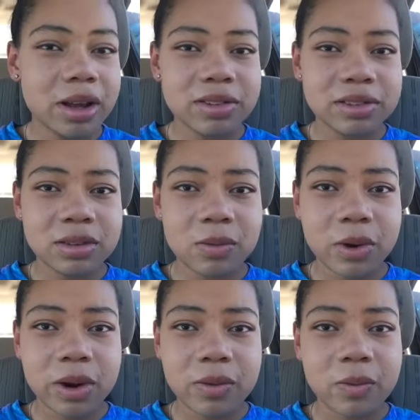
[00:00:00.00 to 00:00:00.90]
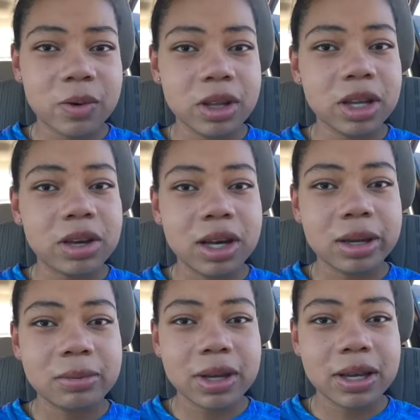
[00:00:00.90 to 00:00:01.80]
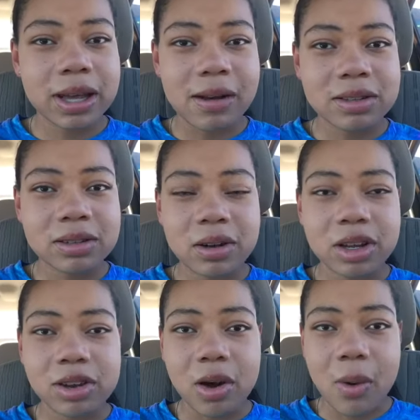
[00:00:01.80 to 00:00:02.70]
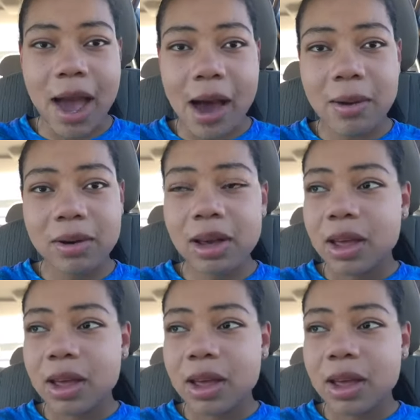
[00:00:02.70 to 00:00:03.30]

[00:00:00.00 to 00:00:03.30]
It used to work really good, but now it's starting to go out.